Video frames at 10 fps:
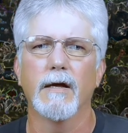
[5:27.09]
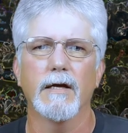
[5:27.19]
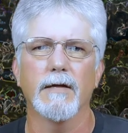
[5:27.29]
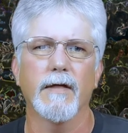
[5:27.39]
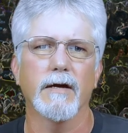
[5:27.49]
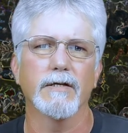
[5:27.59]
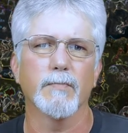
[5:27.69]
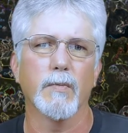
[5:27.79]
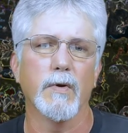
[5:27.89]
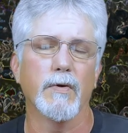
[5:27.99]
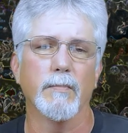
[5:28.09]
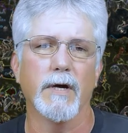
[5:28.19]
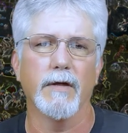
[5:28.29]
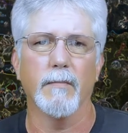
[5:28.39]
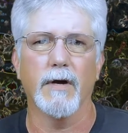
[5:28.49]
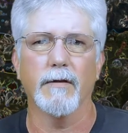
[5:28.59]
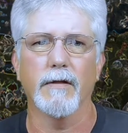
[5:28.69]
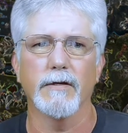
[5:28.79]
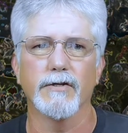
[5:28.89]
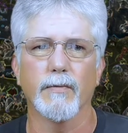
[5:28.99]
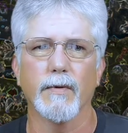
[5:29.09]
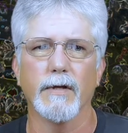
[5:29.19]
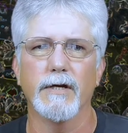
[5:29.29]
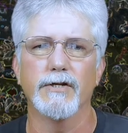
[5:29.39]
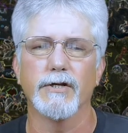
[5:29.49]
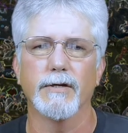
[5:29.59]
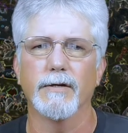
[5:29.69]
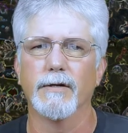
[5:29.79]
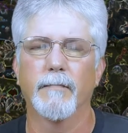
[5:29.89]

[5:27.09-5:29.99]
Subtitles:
that is promoted by the monotheistic religion.